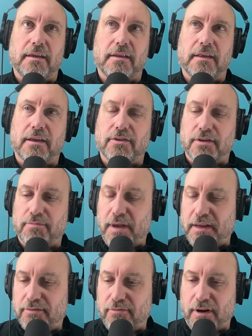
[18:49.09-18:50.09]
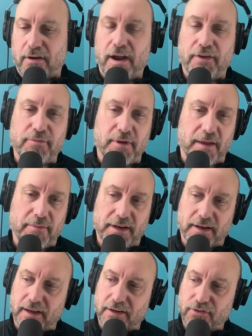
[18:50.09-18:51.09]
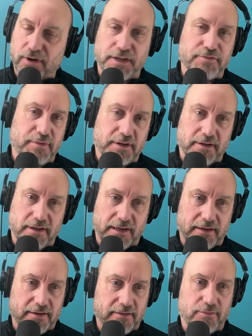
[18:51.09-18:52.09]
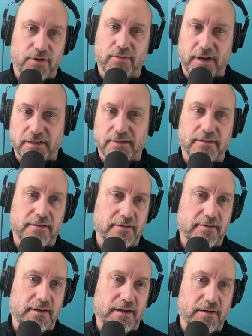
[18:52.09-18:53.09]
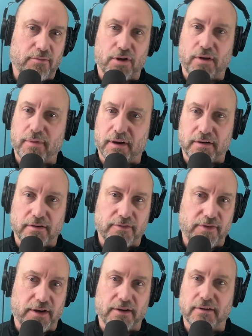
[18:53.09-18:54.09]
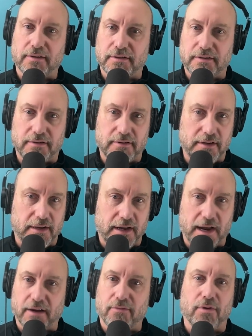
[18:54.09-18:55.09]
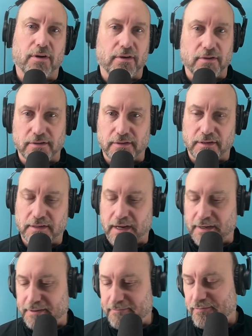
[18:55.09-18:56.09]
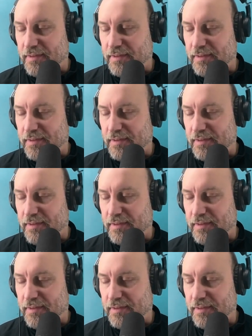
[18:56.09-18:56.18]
like there's a space where craftsmen, I mean like tradesmen, like millwrights, boilermakers, fitters, ironworkers, these guys.